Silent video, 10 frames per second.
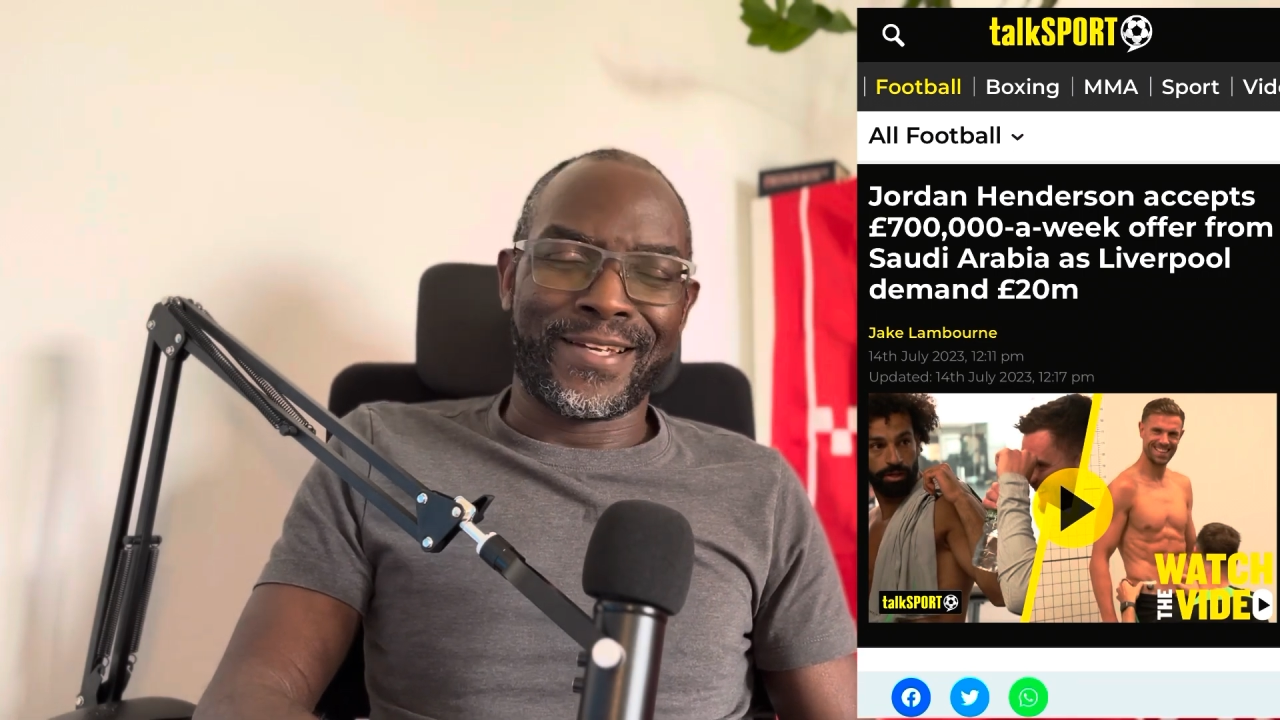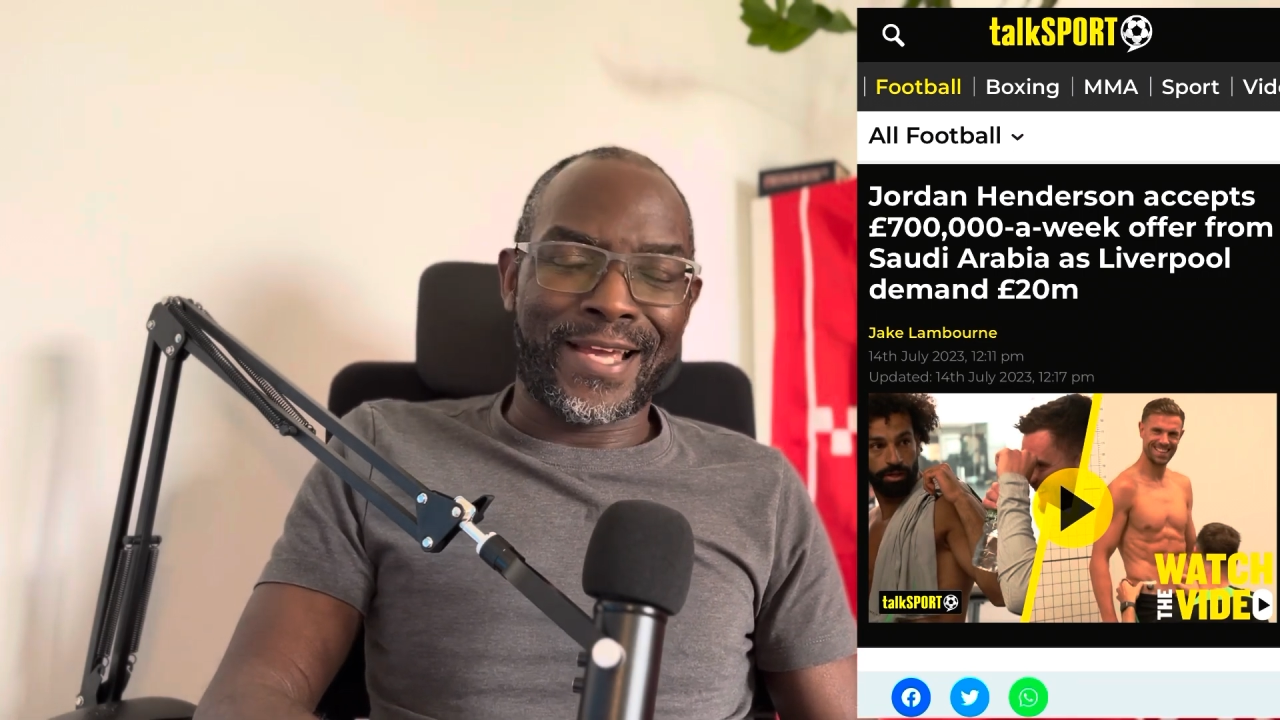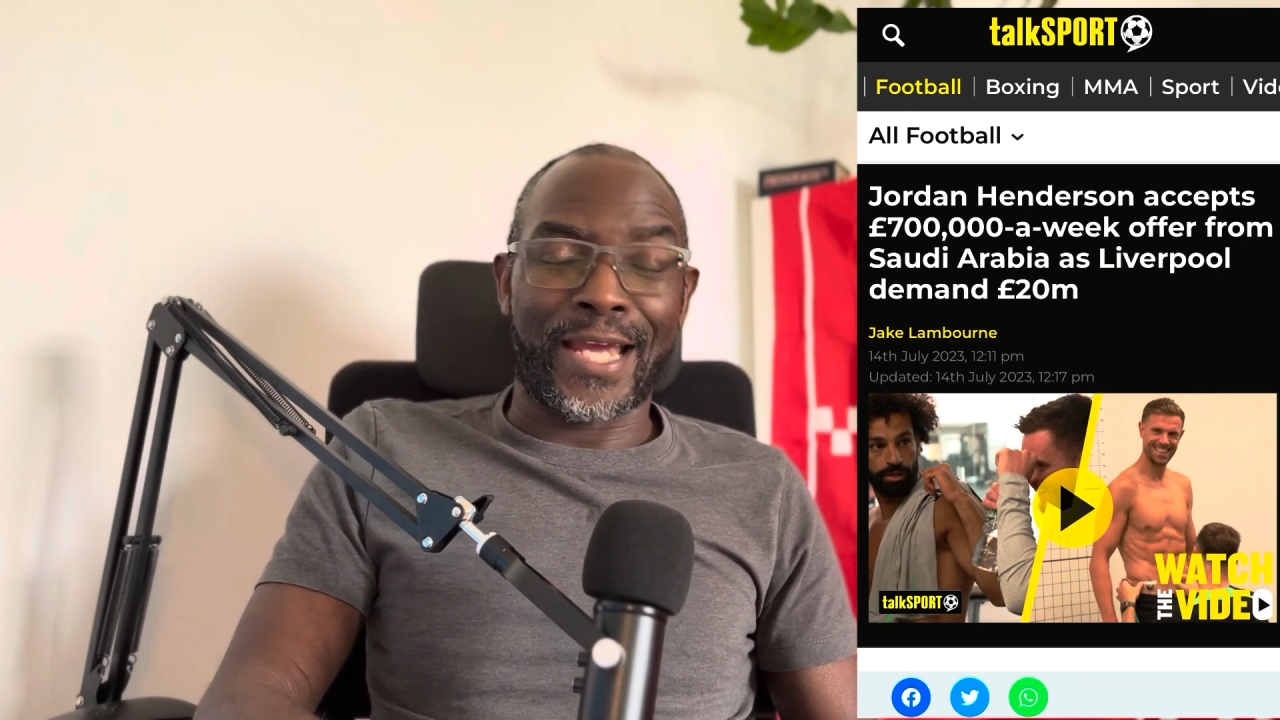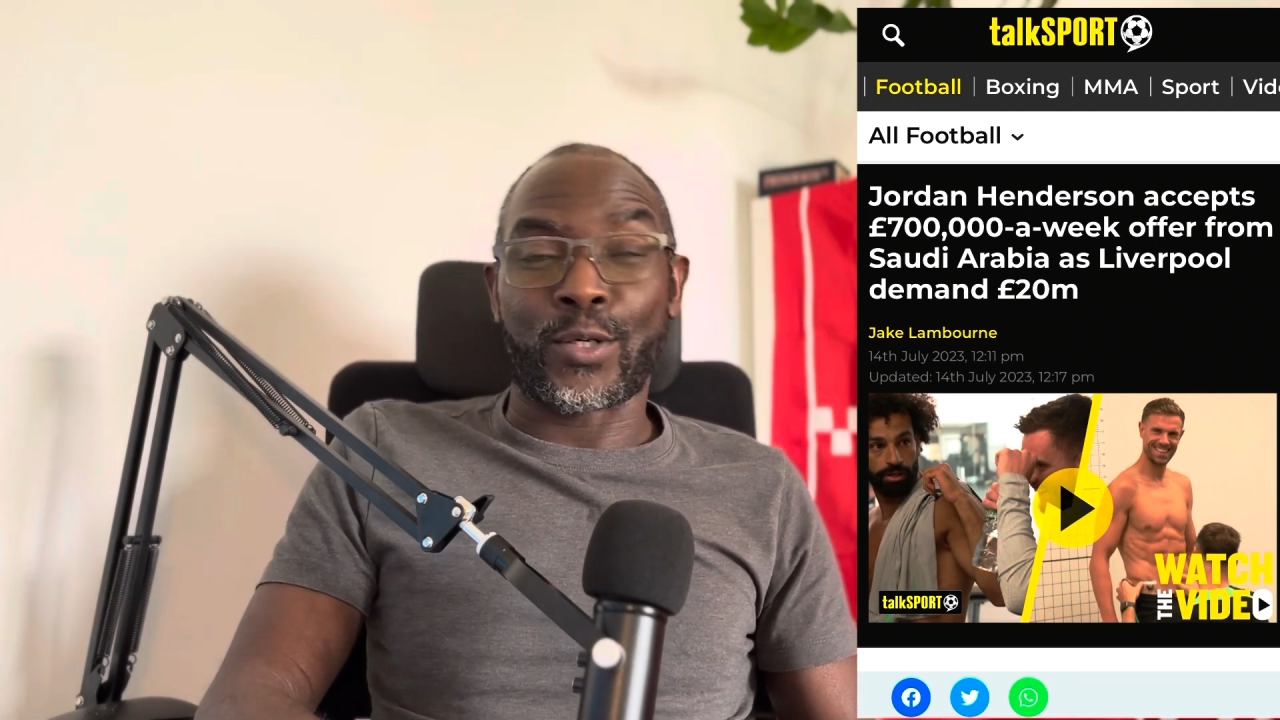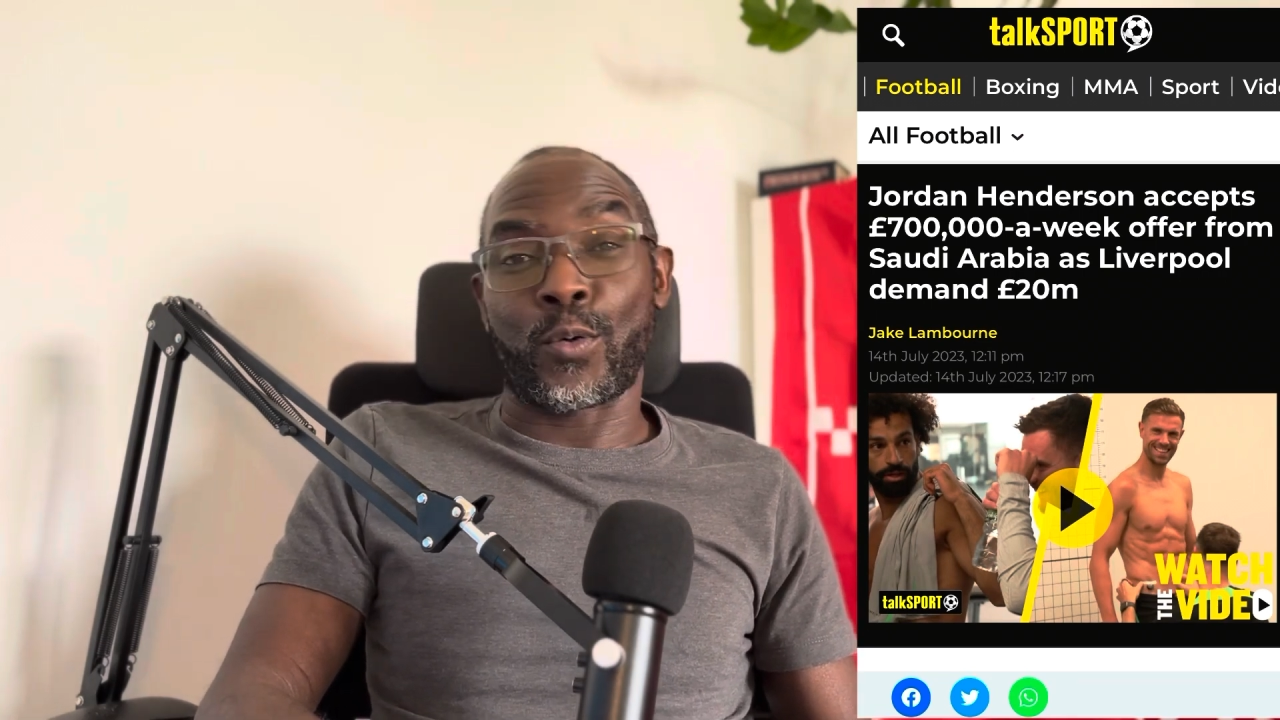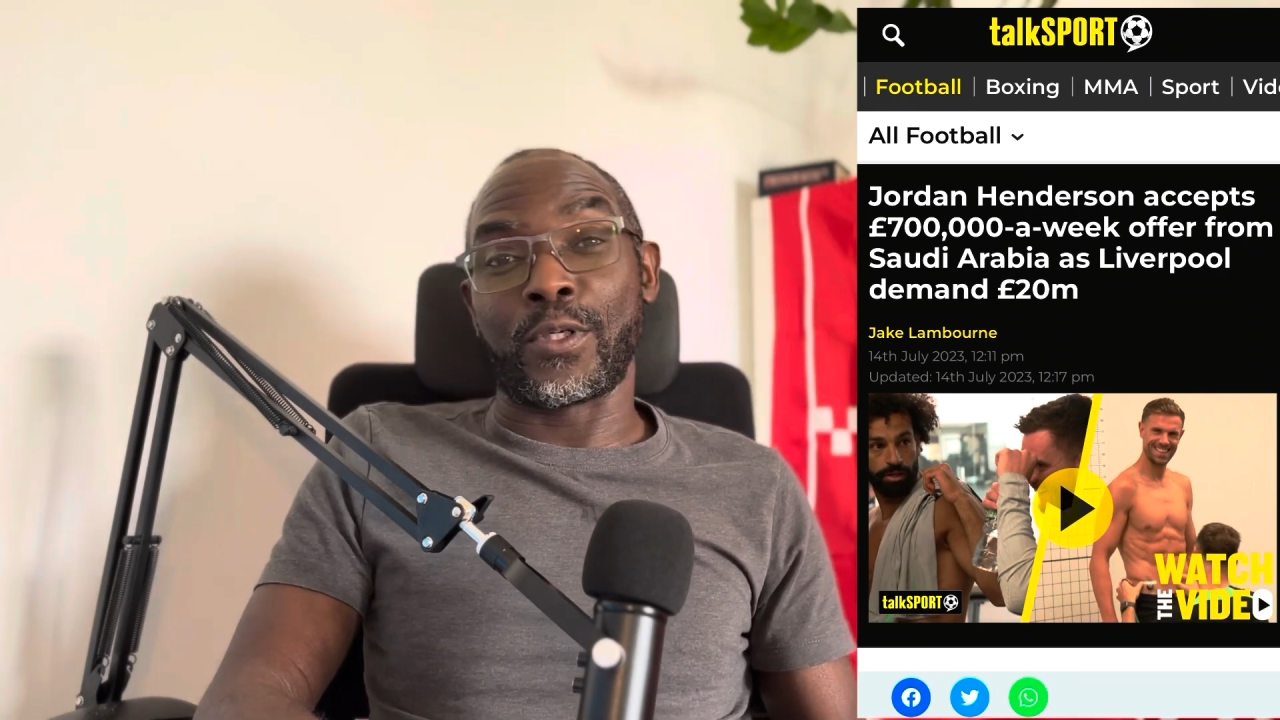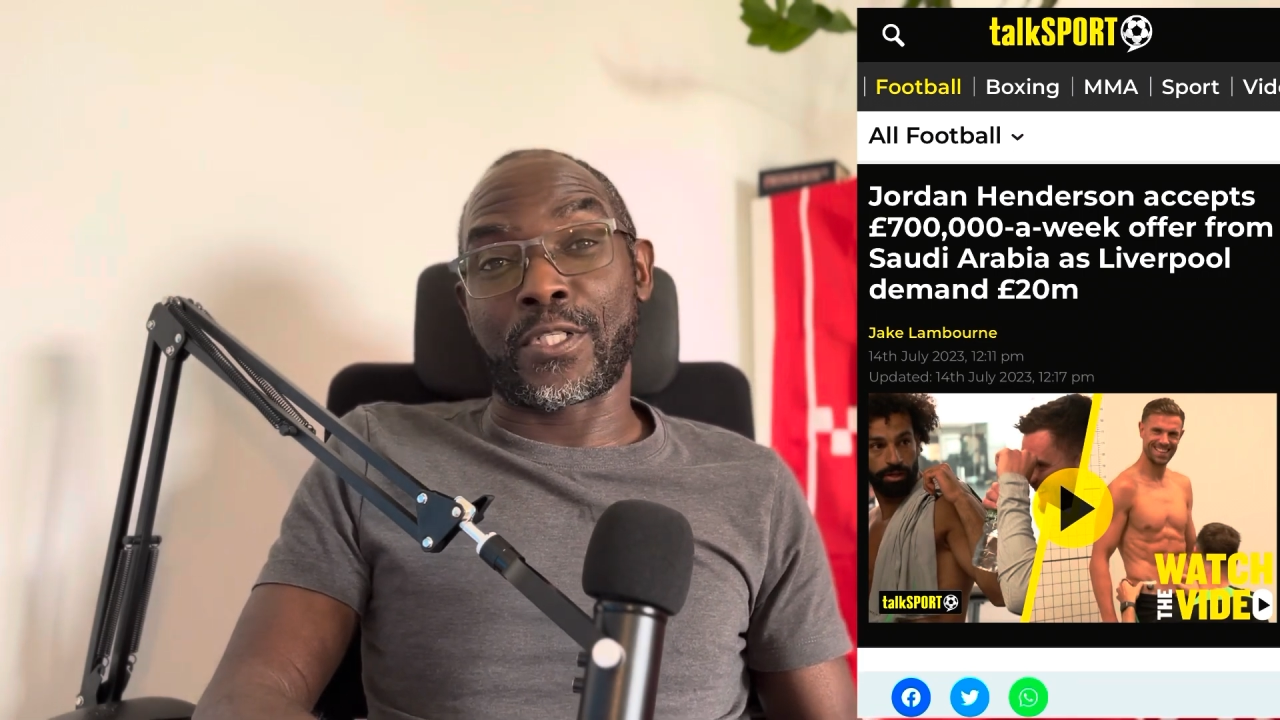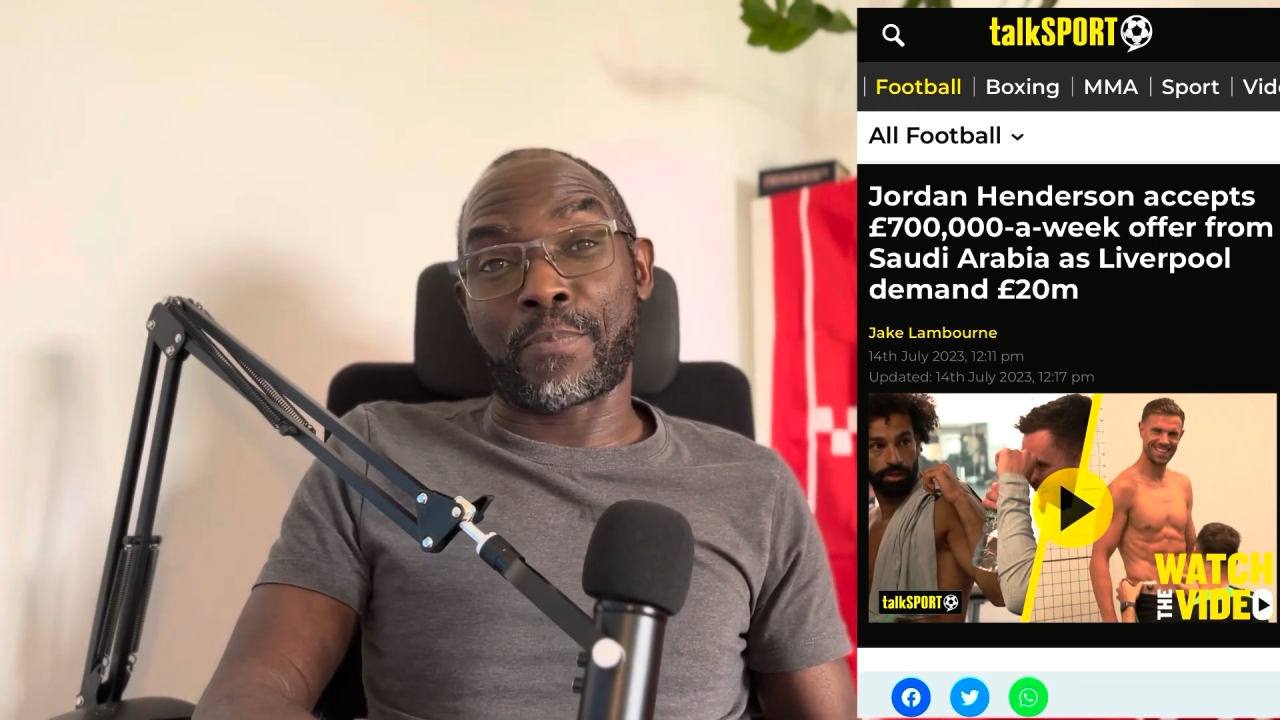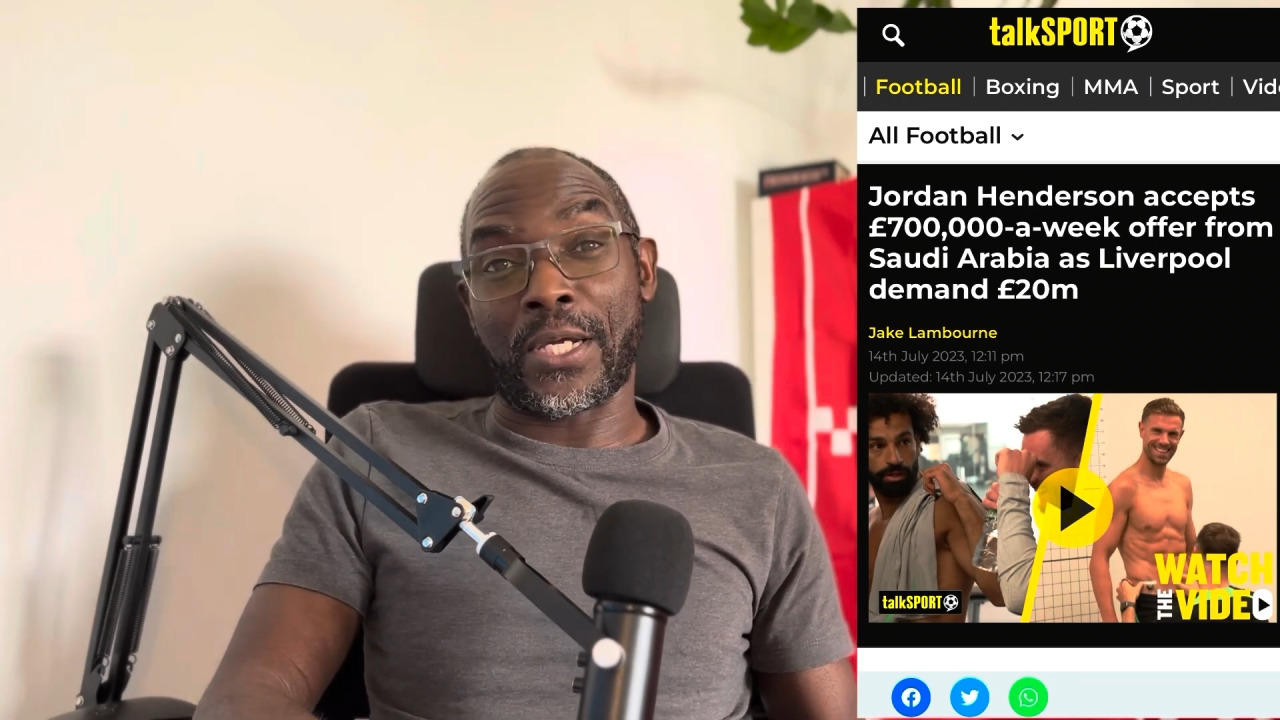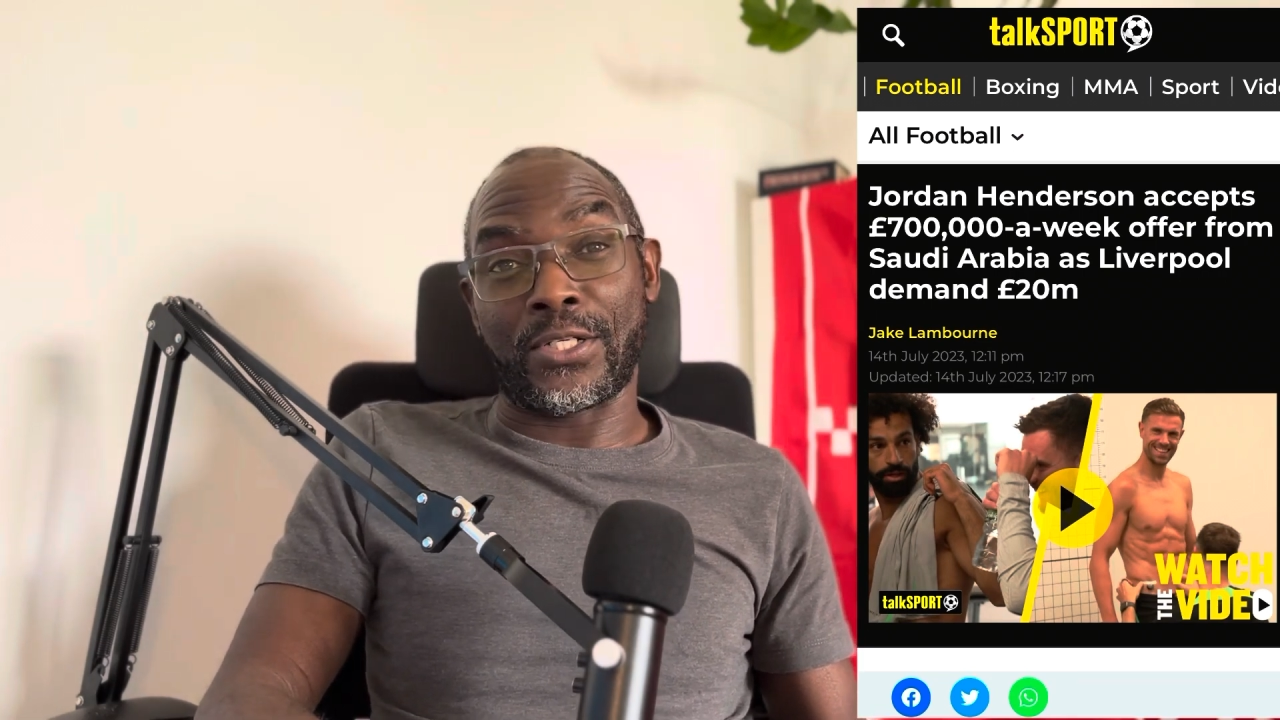and call a
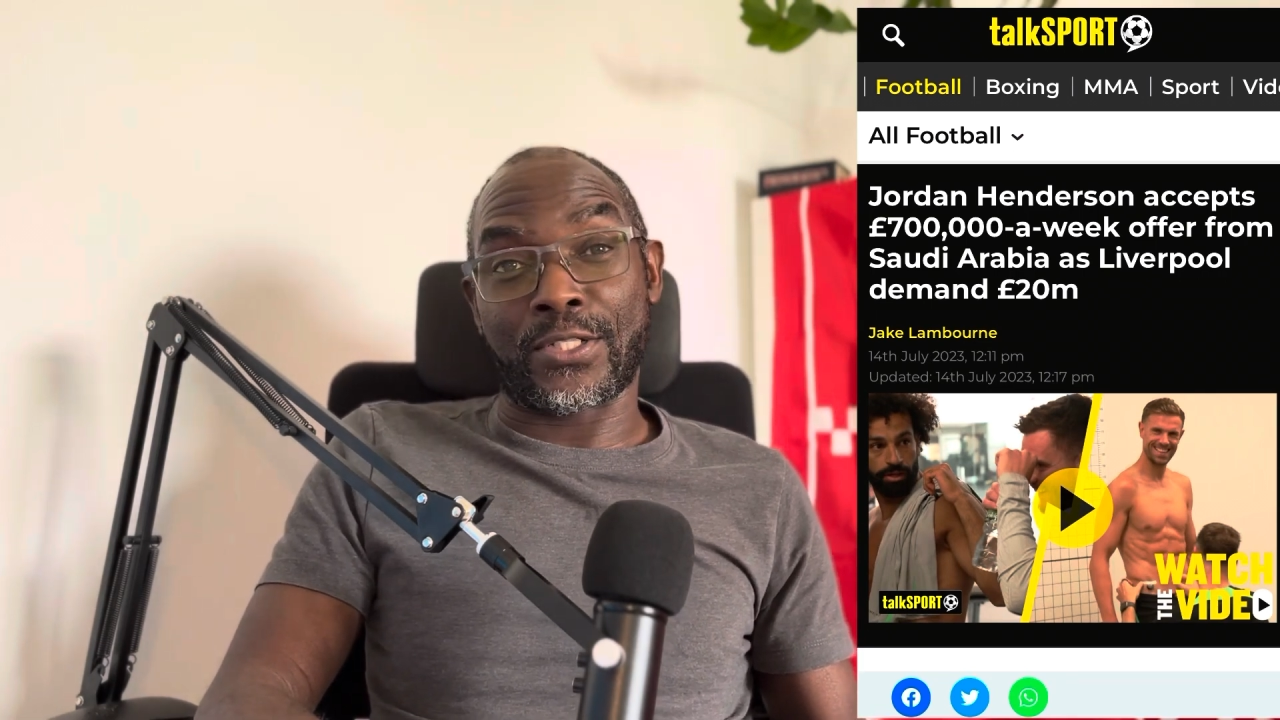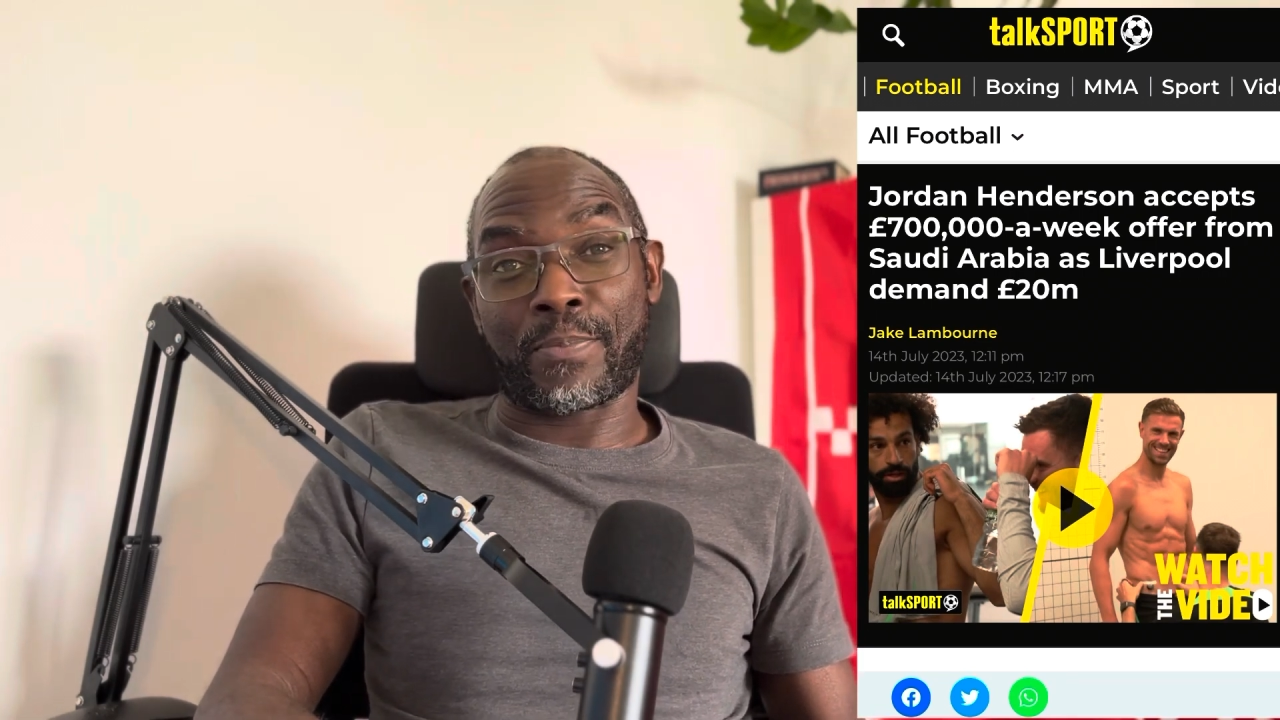spade,